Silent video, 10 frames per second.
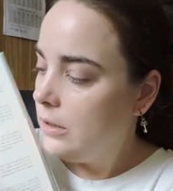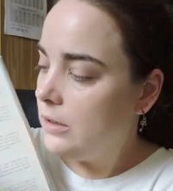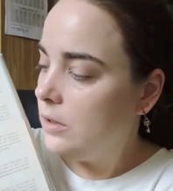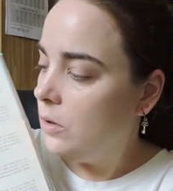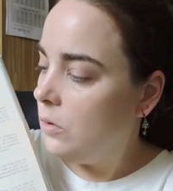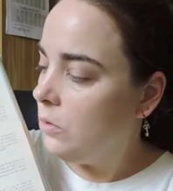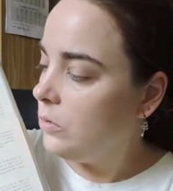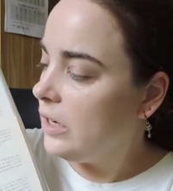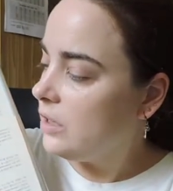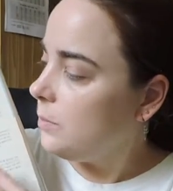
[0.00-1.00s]
So
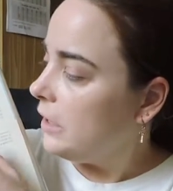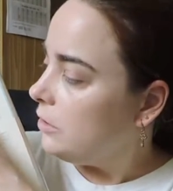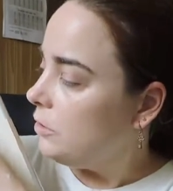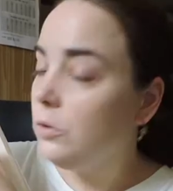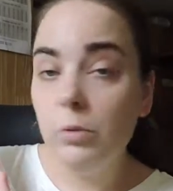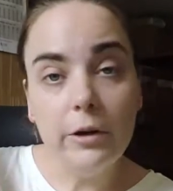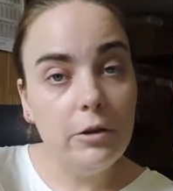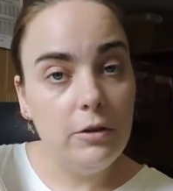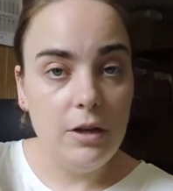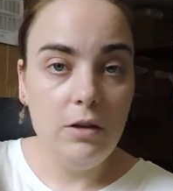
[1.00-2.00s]
they explain to you where
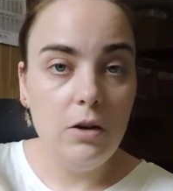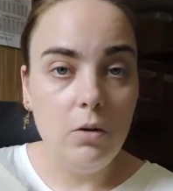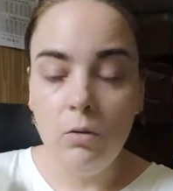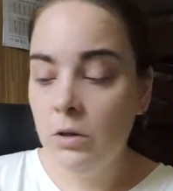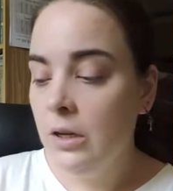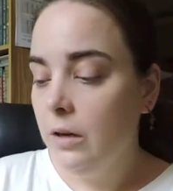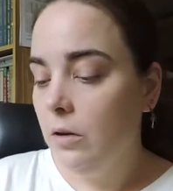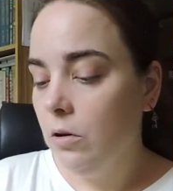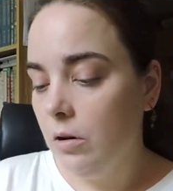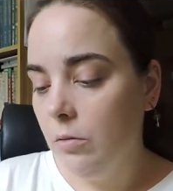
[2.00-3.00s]
you can go,
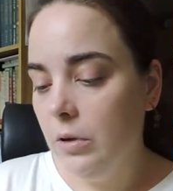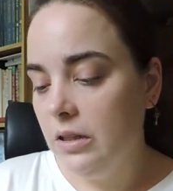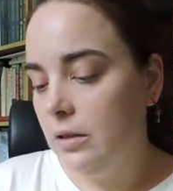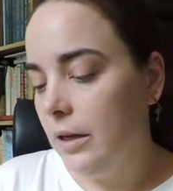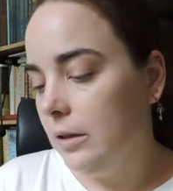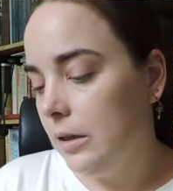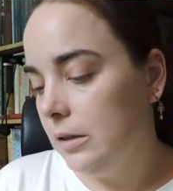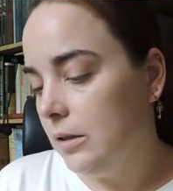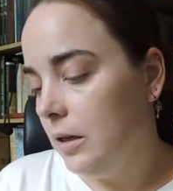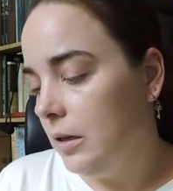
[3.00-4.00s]
or with, like, let's
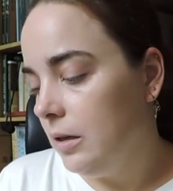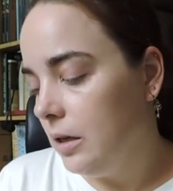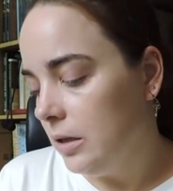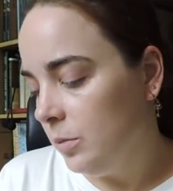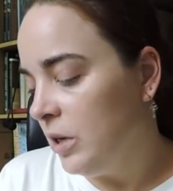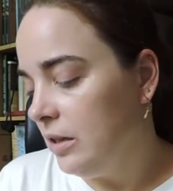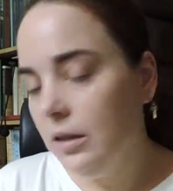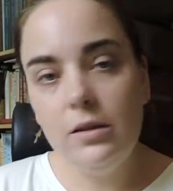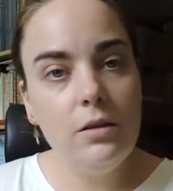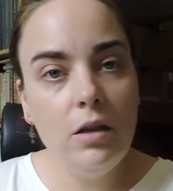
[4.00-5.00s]
say the
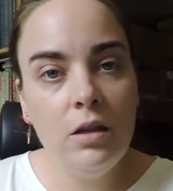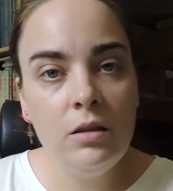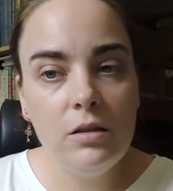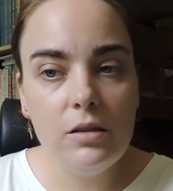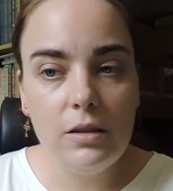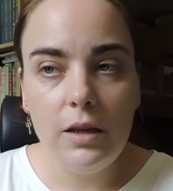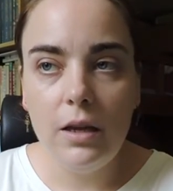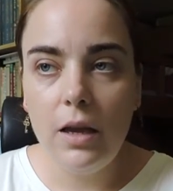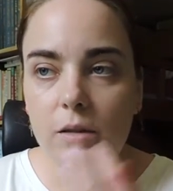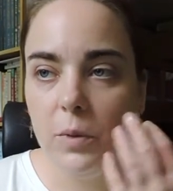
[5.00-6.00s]
cosmetics things,
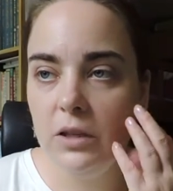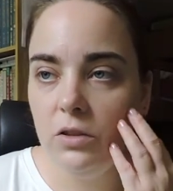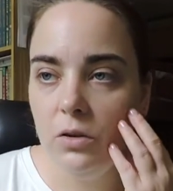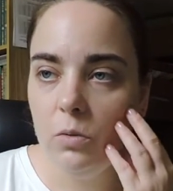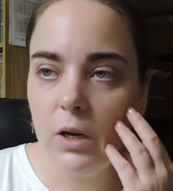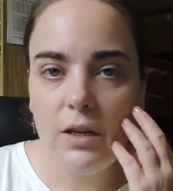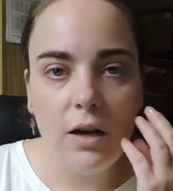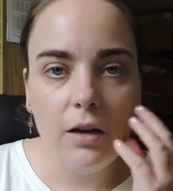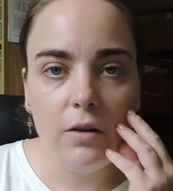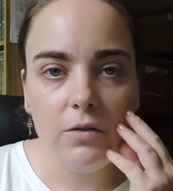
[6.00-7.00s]
they explain to you what
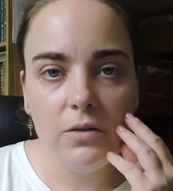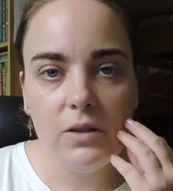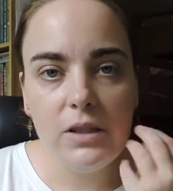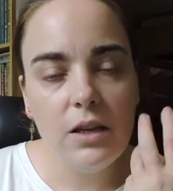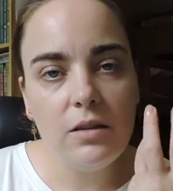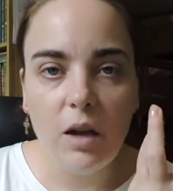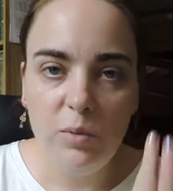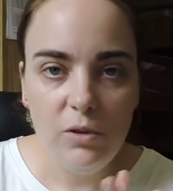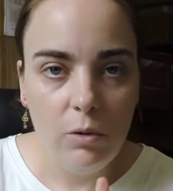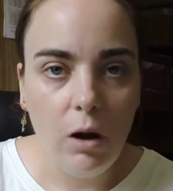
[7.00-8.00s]
kind of skin
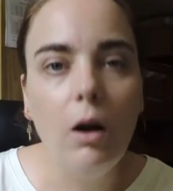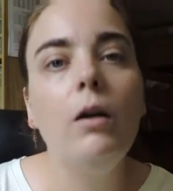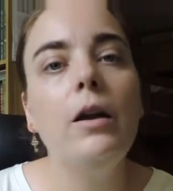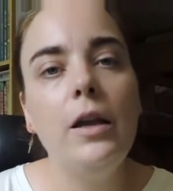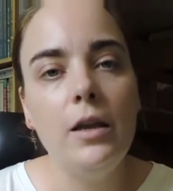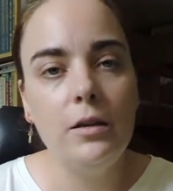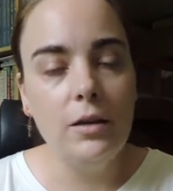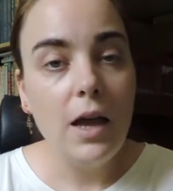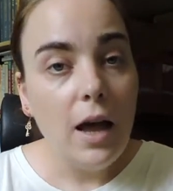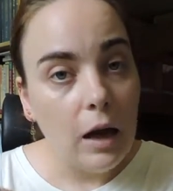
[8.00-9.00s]
type you are
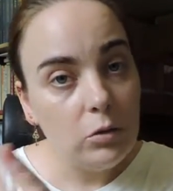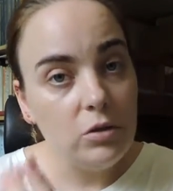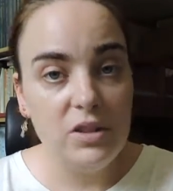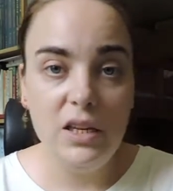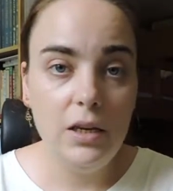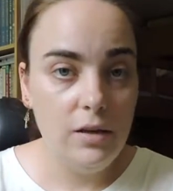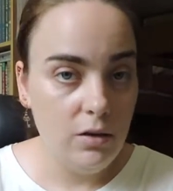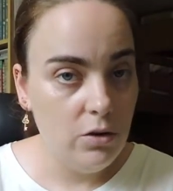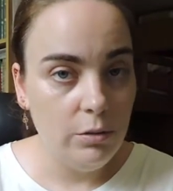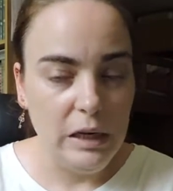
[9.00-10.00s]
and how to say it in
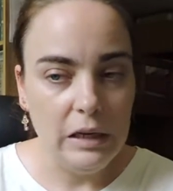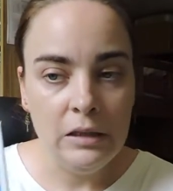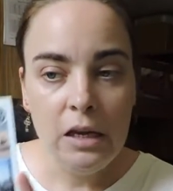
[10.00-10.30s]
Korean.